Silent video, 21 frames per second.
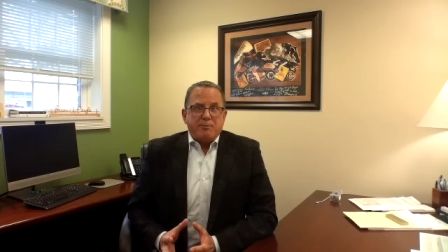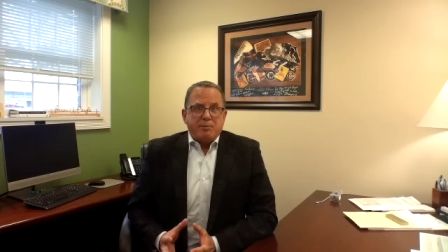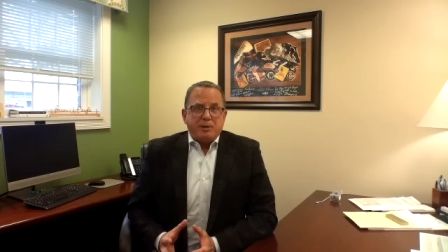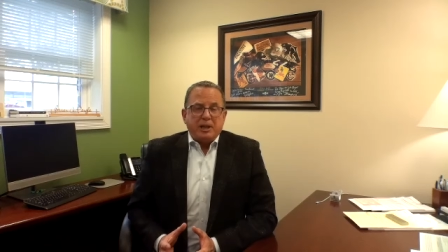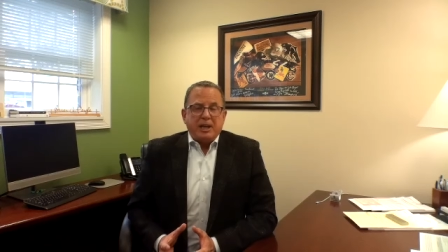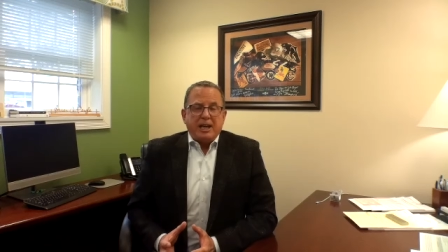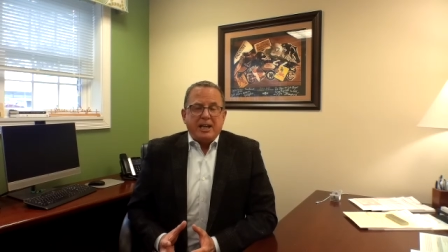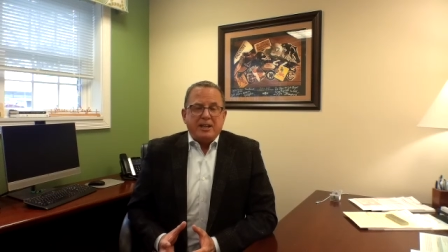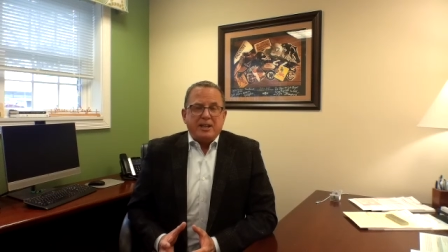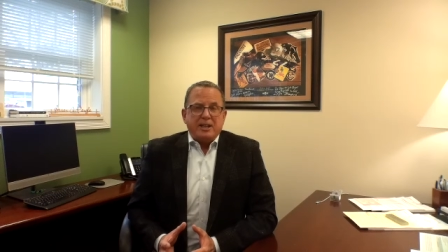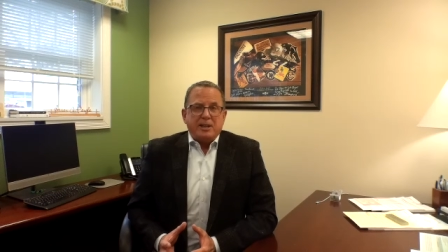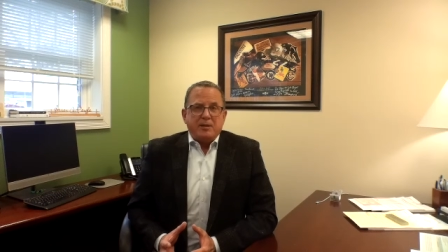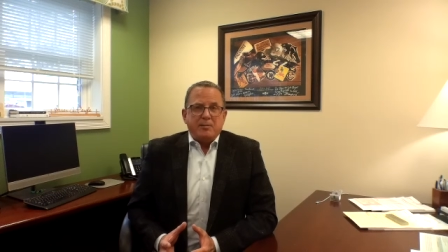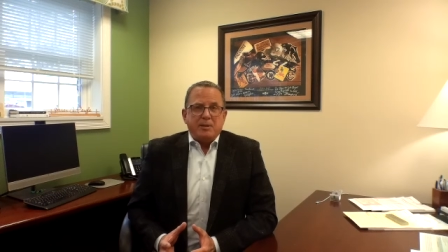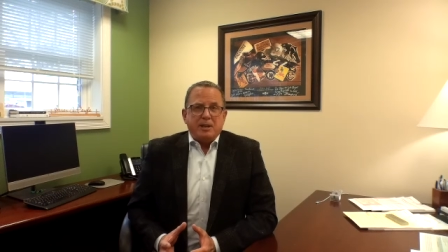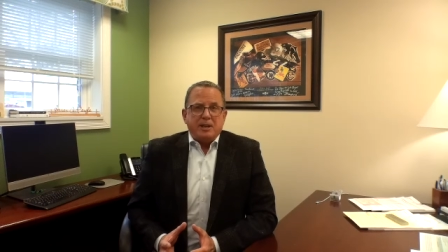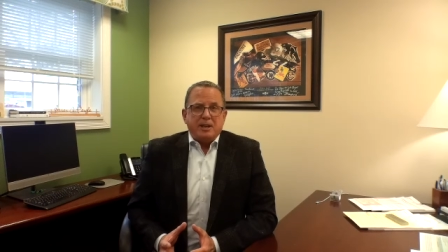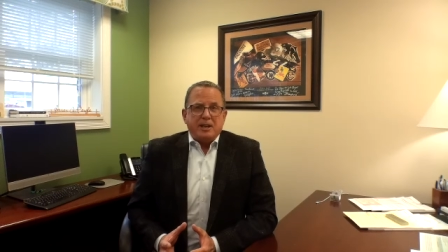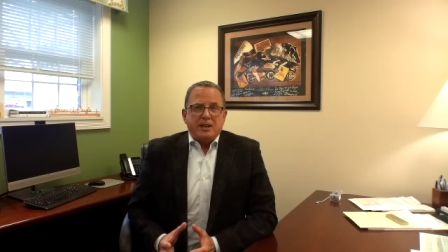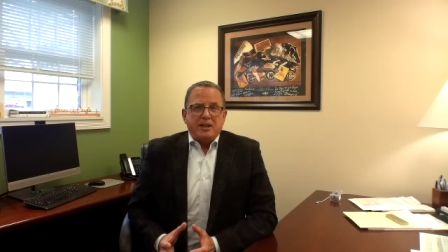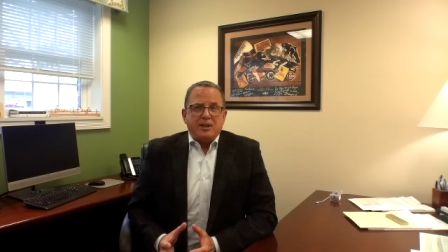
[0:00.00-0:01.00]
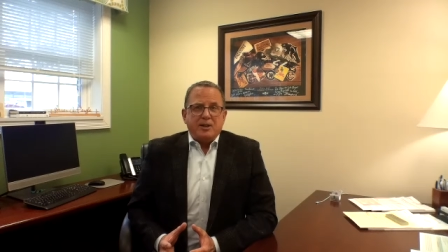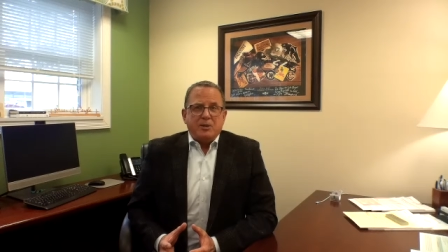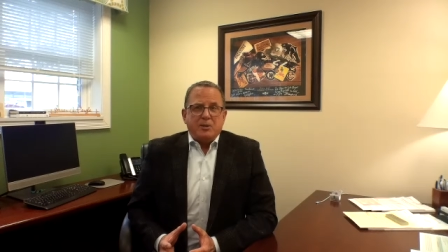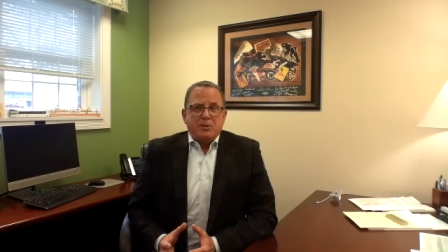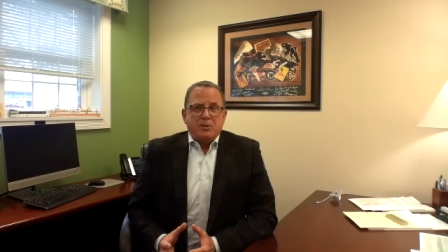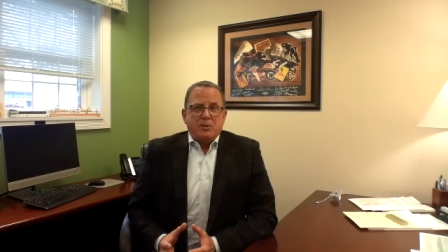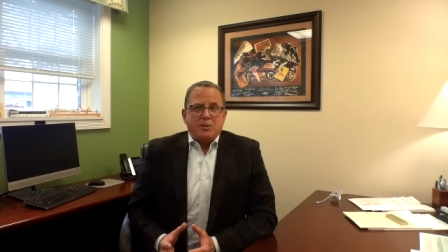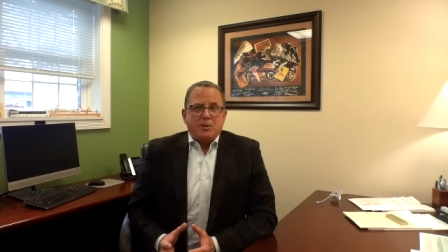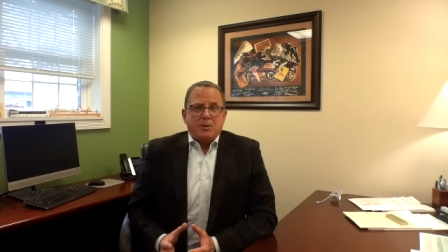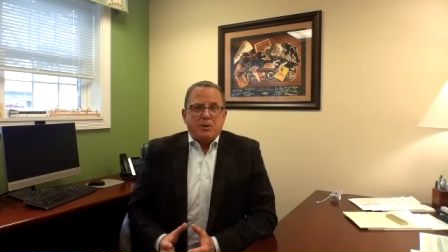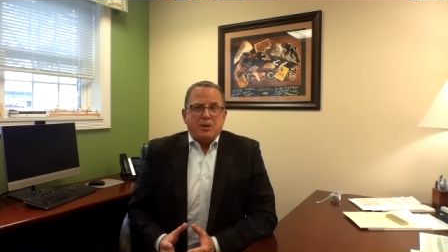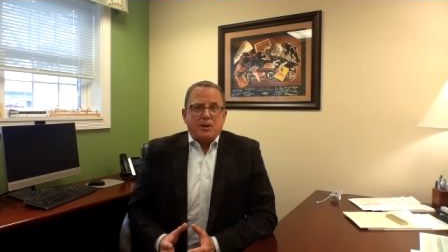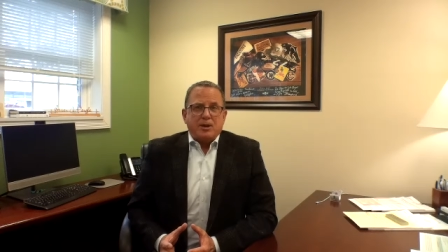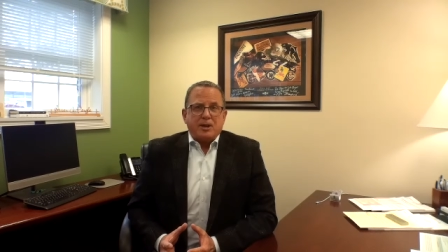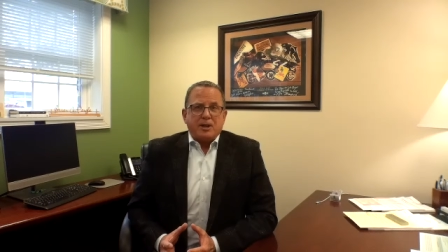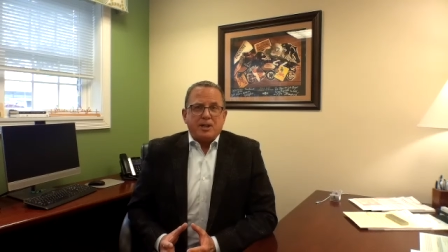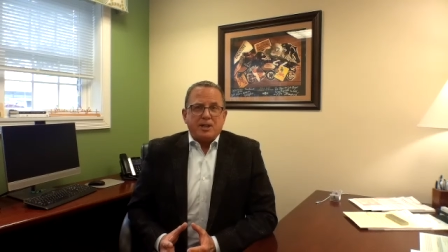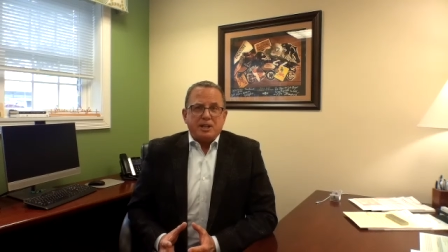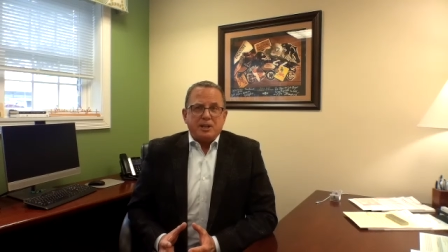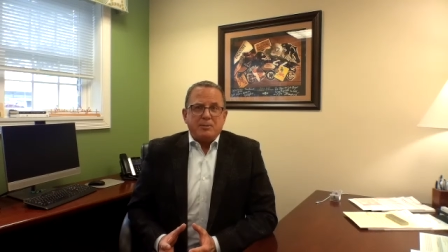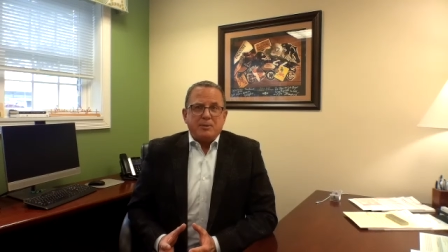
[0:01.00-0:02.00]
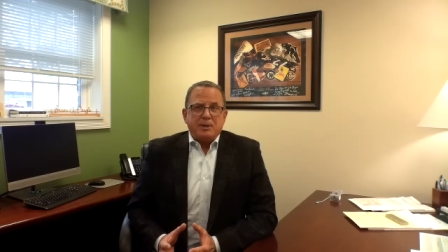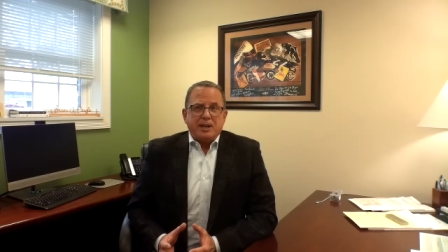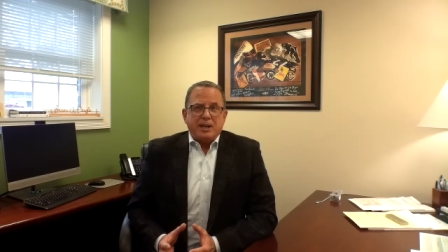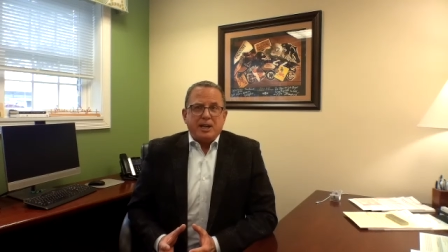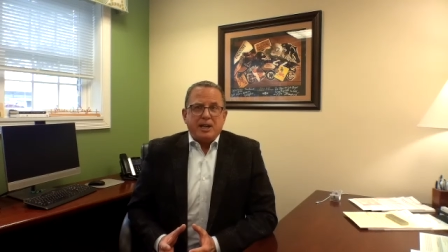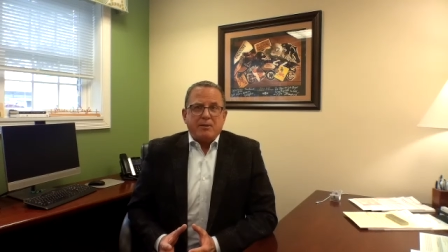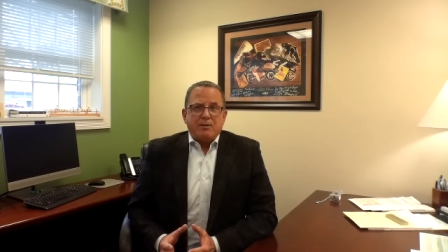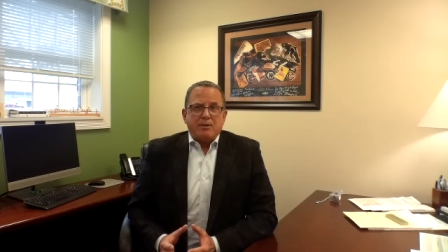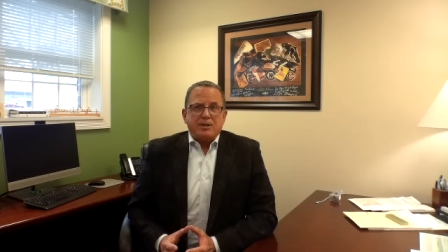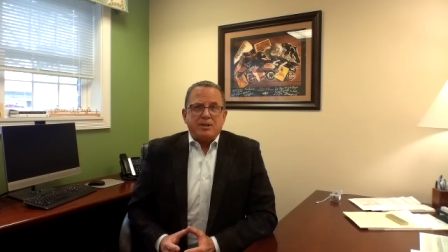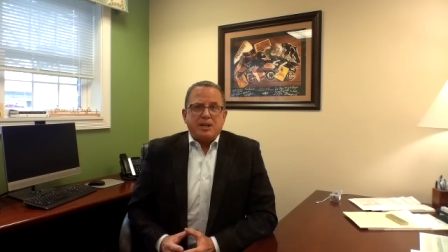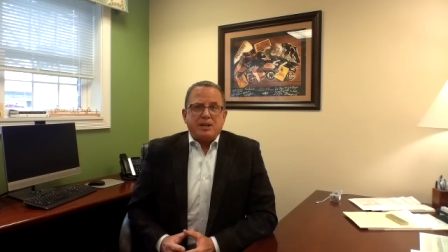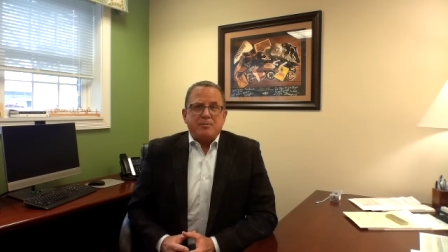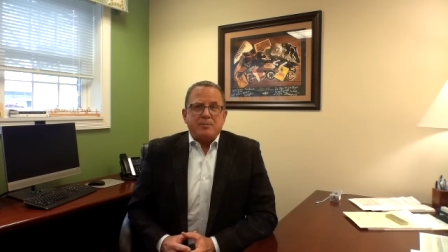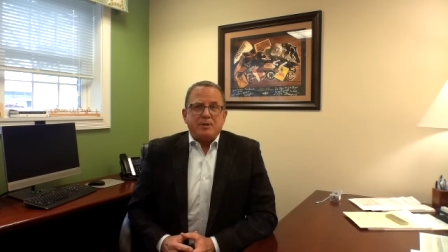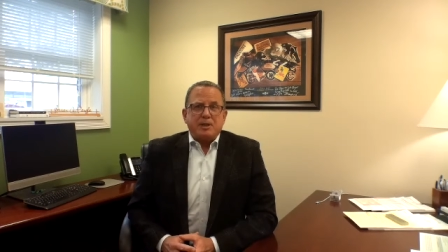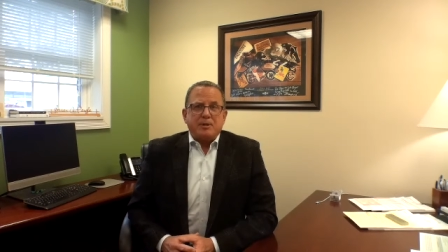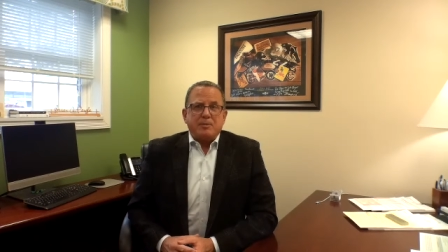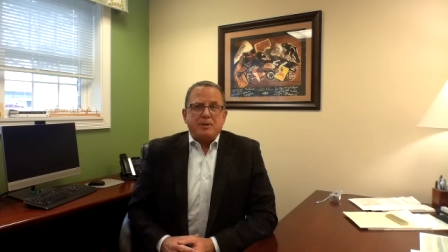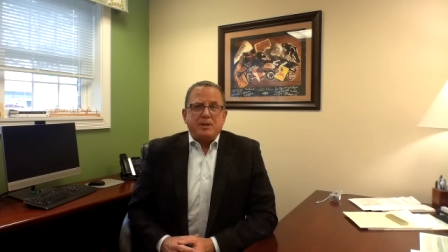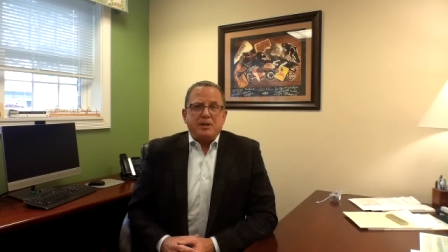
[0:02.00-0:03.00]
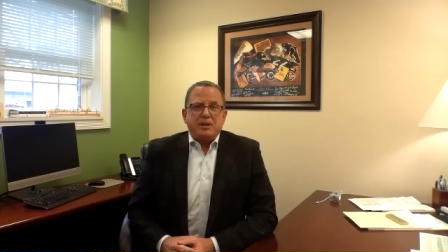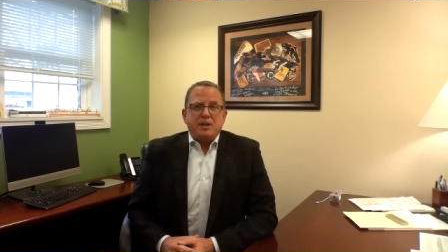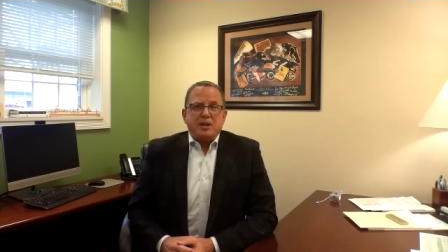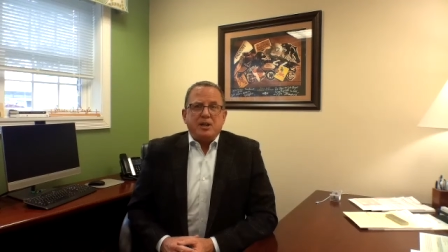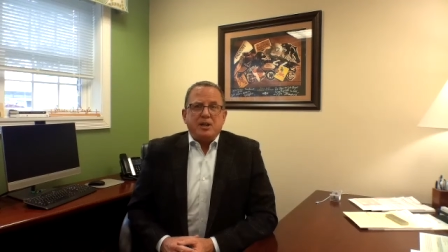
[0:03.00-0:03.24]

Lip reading: plan community or continuing care retirement community